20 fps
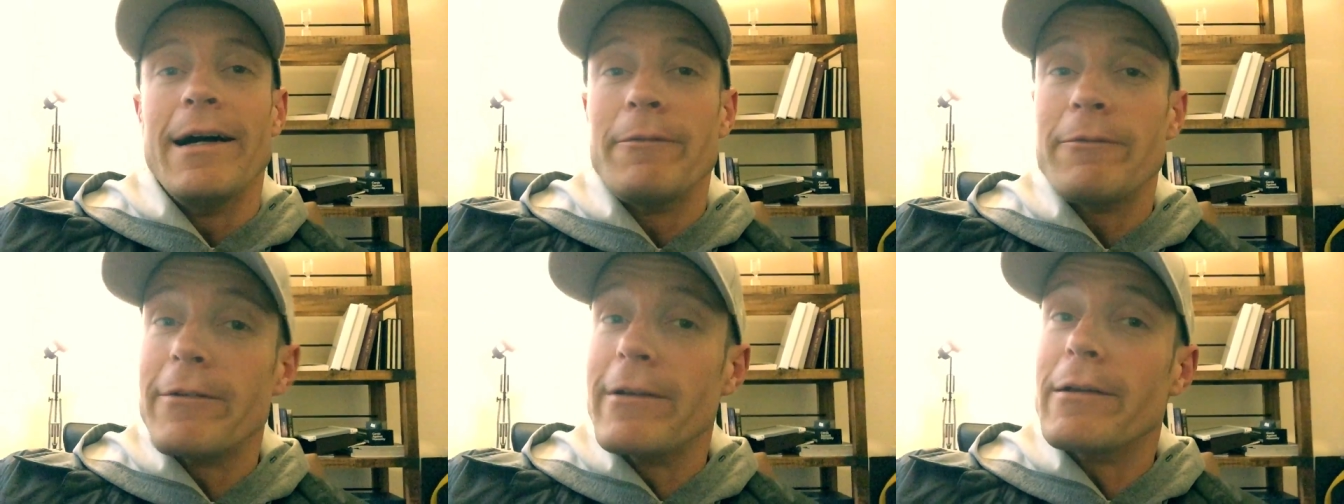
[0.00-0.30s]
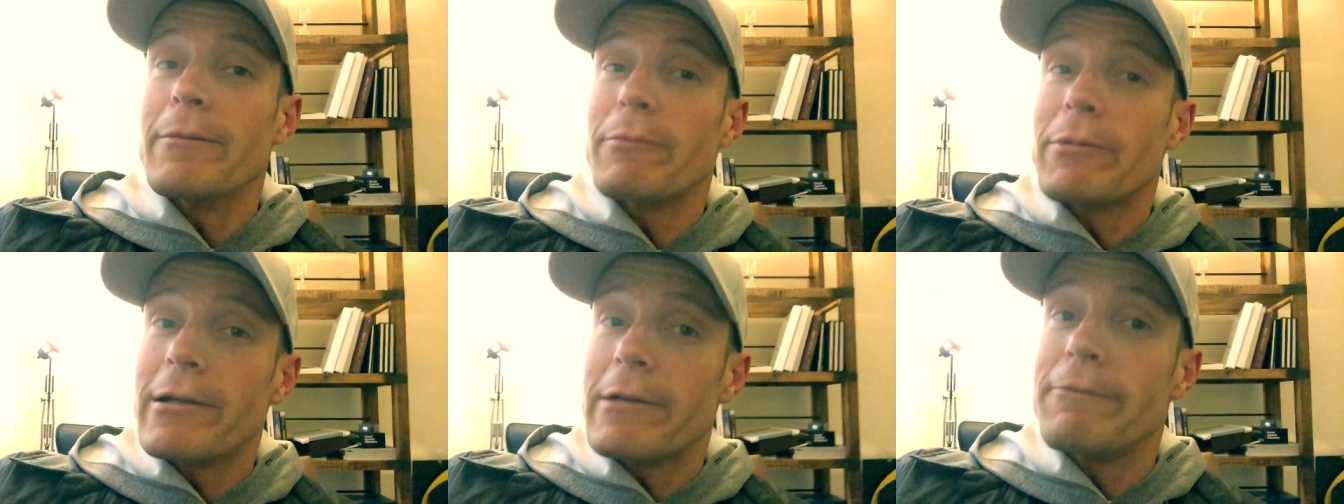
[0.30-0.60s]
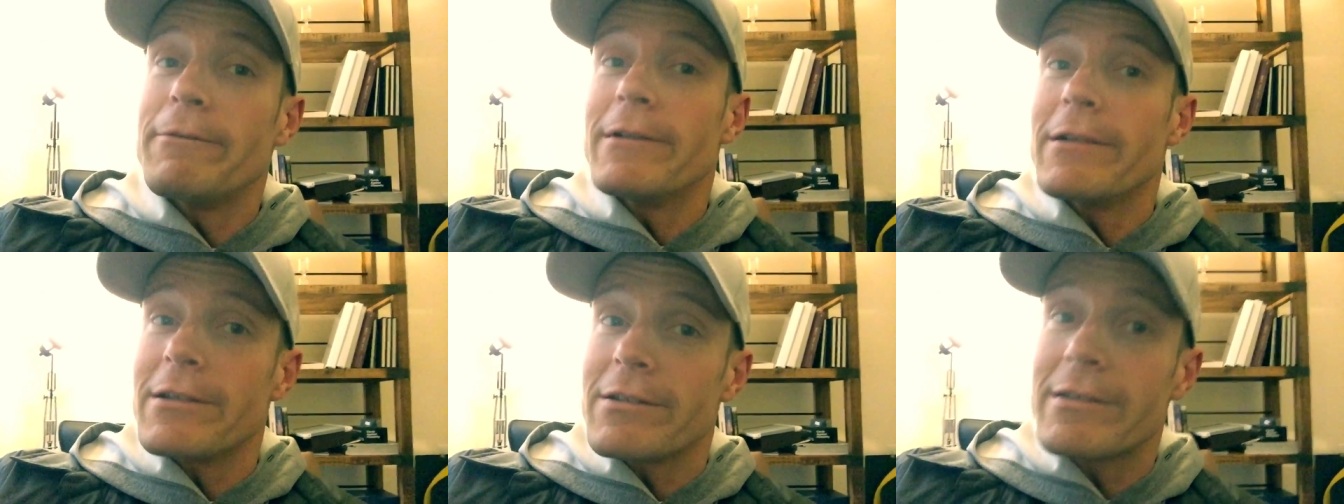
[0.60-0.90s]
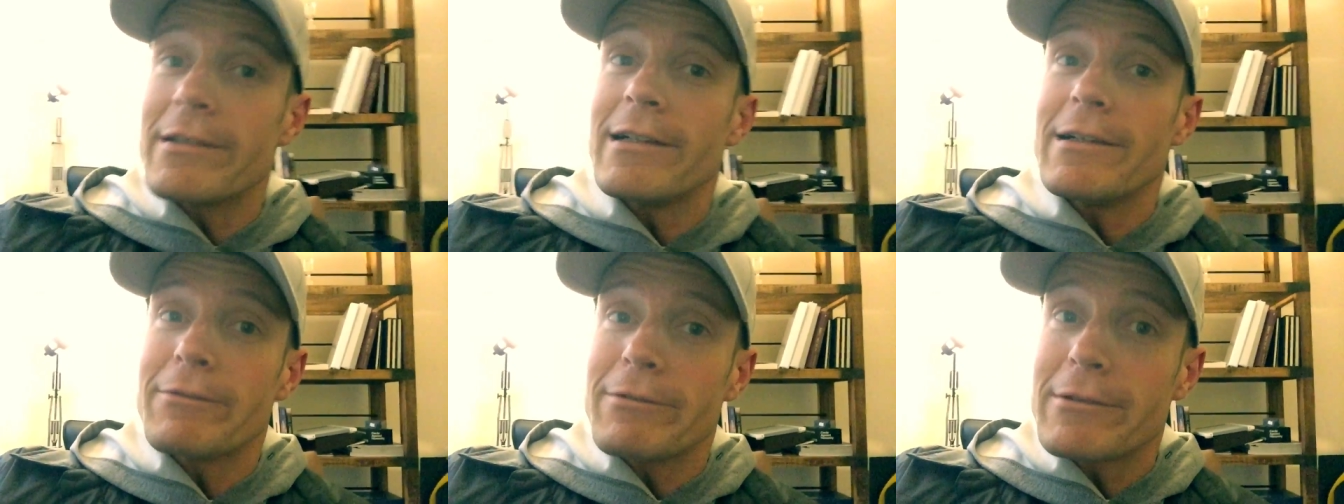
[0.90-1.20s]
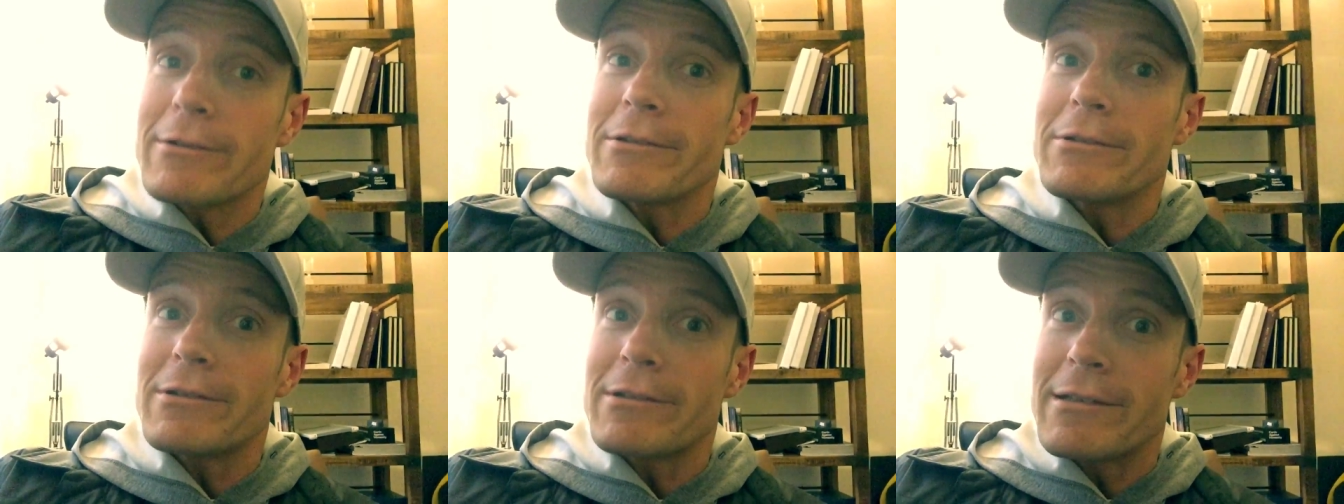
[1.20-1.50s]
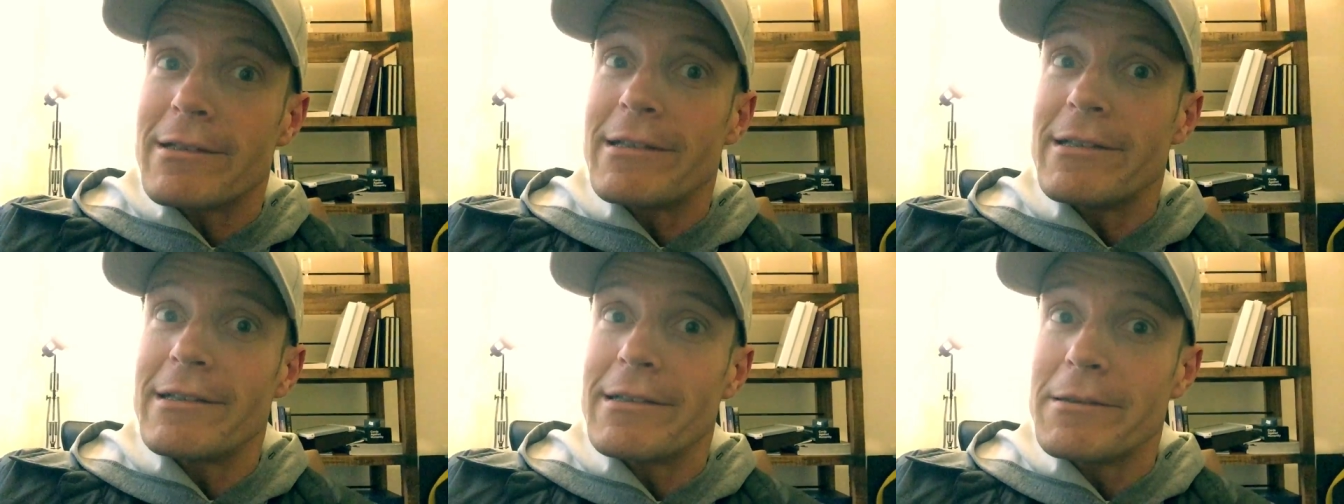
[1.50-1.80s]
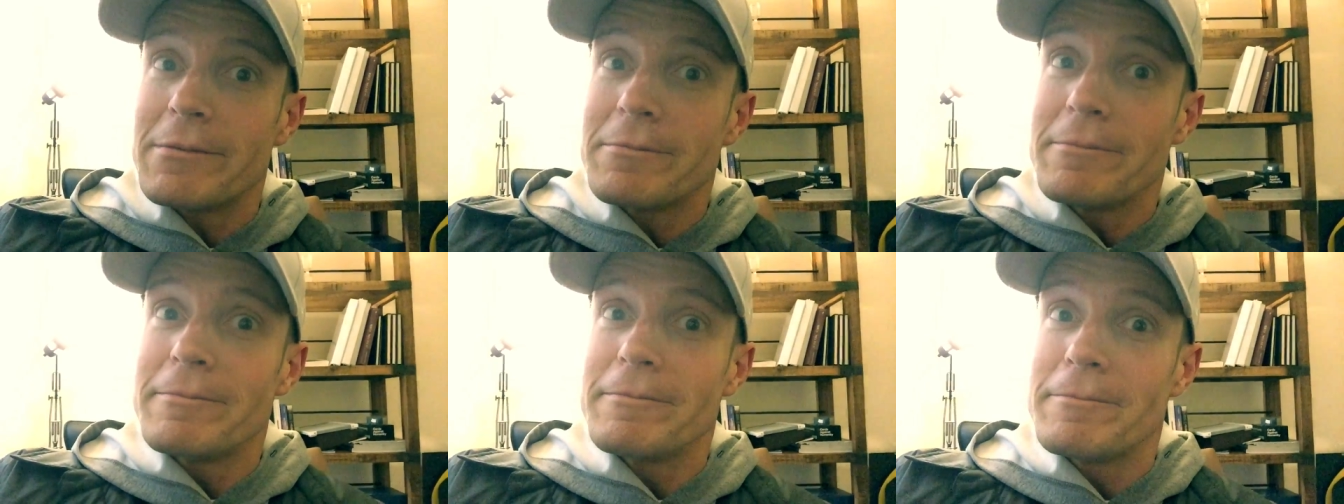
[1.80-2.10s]
Feeling pretty philosophical
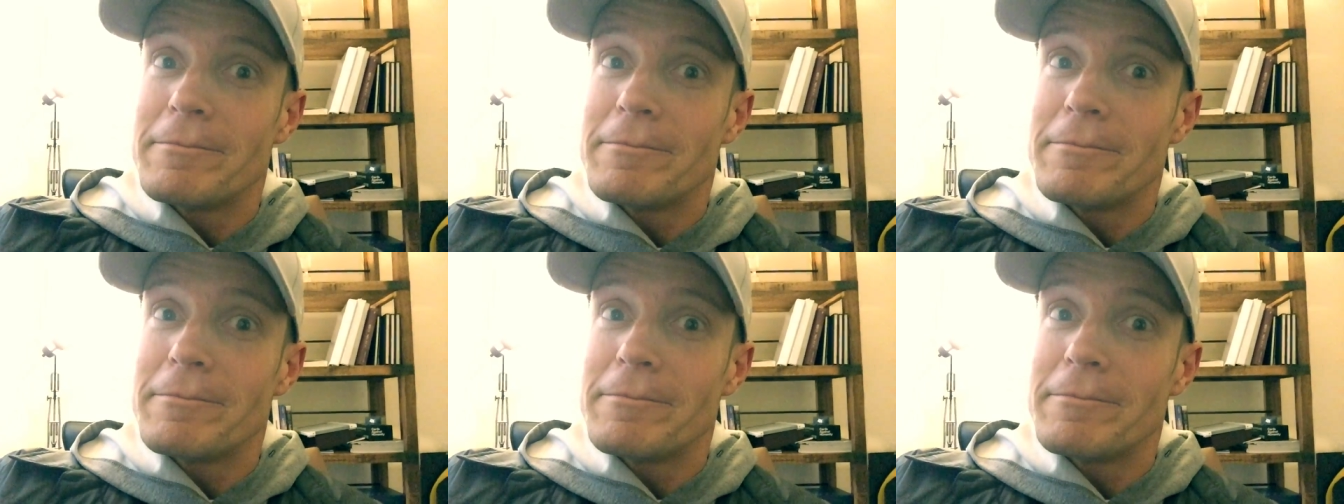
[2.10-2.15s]
today.